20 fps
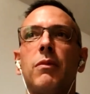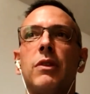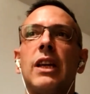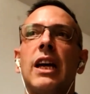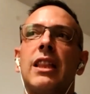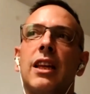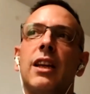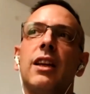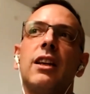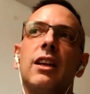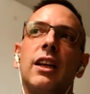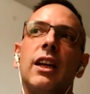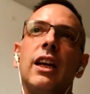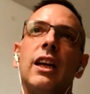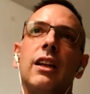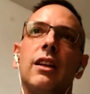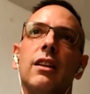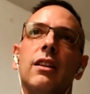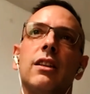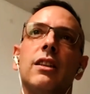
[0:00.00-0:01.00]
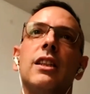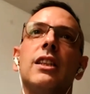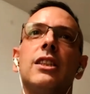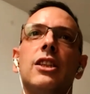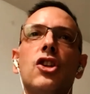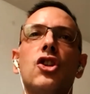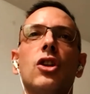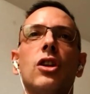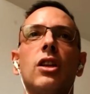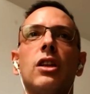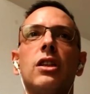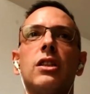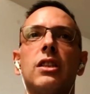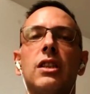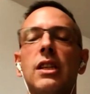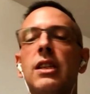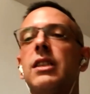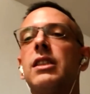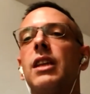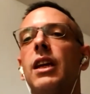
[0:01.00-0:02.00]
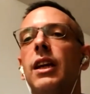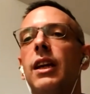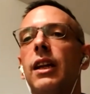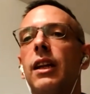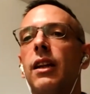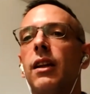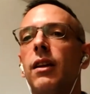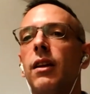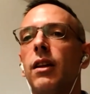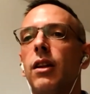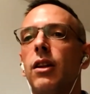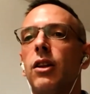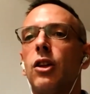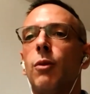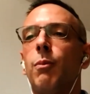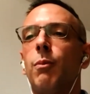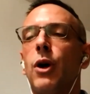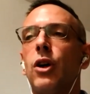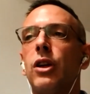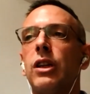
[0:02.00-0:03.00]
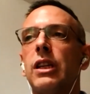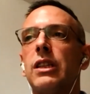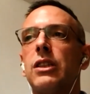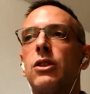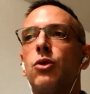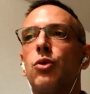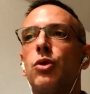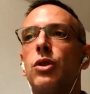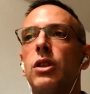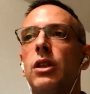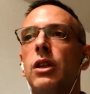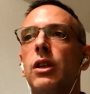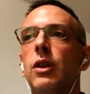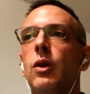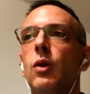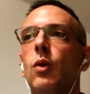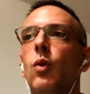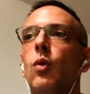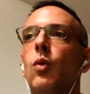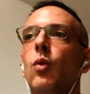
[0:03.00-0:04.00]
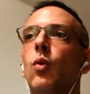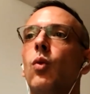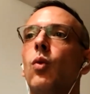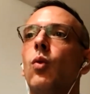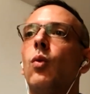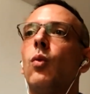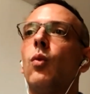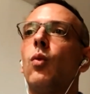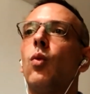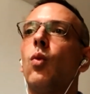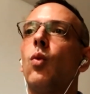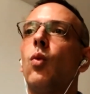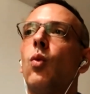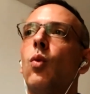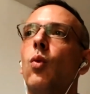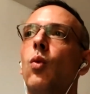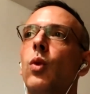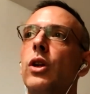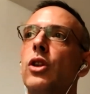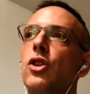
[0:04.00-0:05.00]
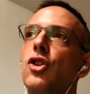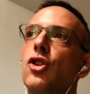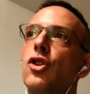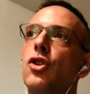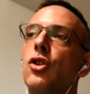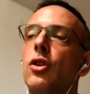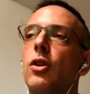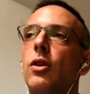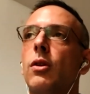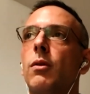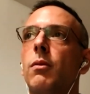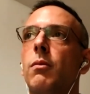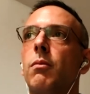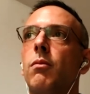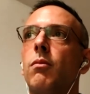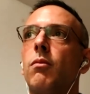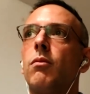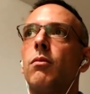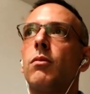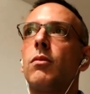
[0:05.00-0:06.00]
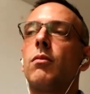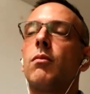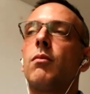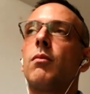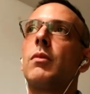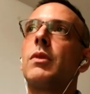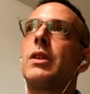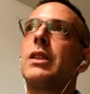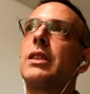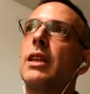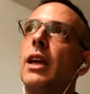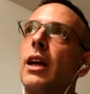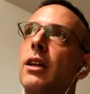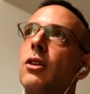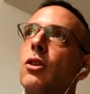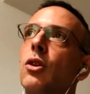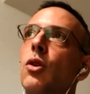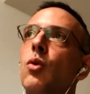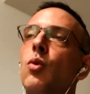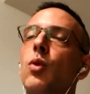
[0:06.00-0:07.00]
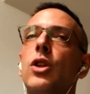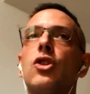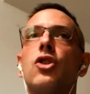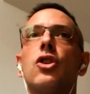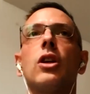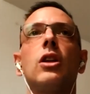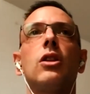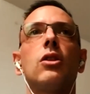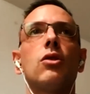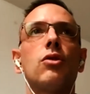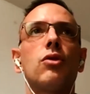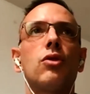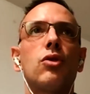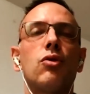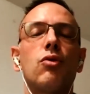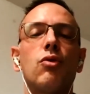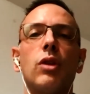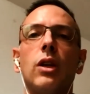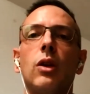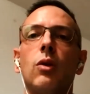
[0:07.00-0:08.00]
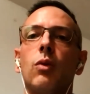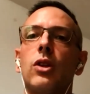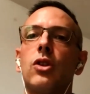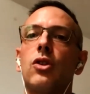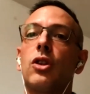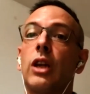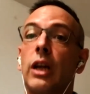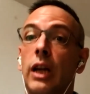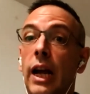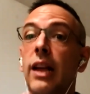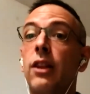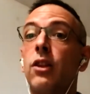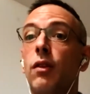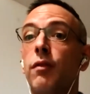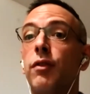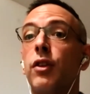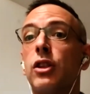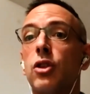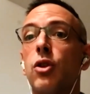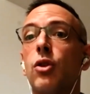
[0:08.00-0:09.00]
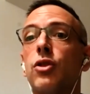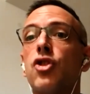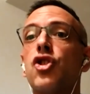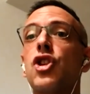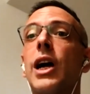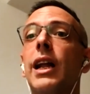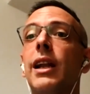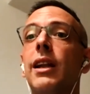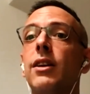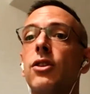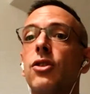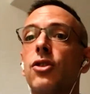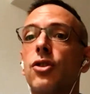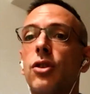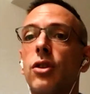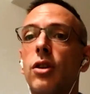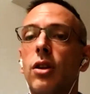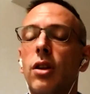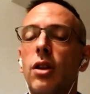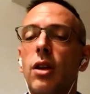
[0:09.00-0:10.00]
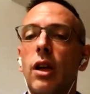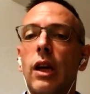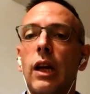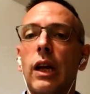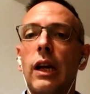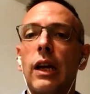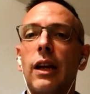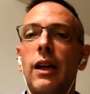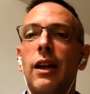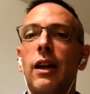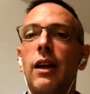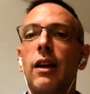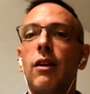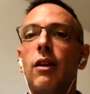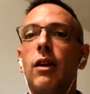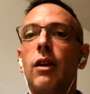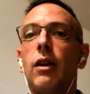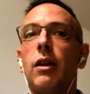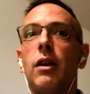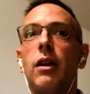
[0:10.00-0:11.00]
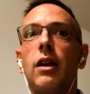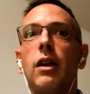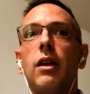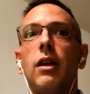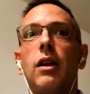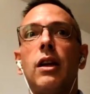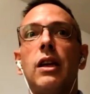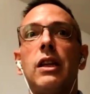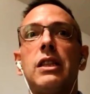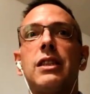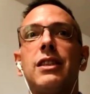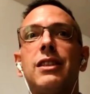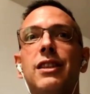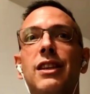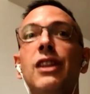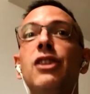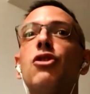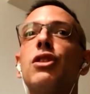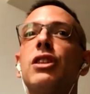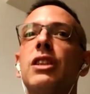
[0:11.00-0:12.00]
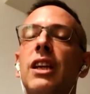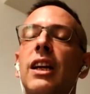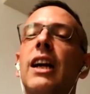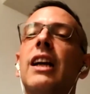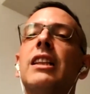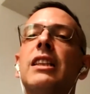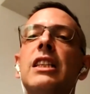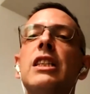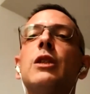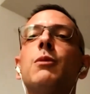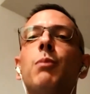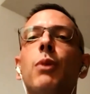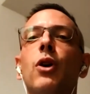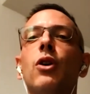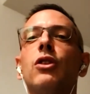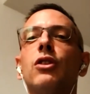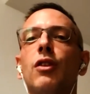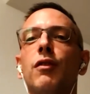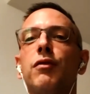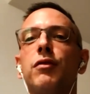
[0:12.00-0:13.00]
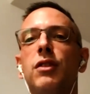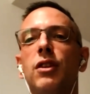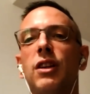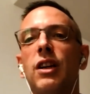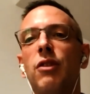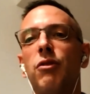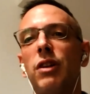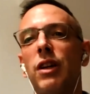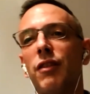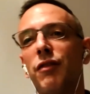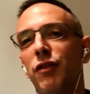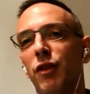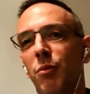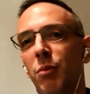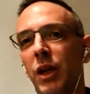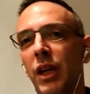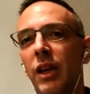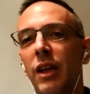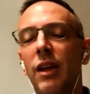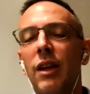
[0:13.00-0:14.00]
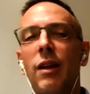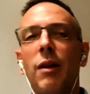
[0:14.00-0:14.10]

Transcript: I think, again, the decision is taken. The point is to see which sector, which industry, which kind of also challenge. It's interesting at this point of the career for me.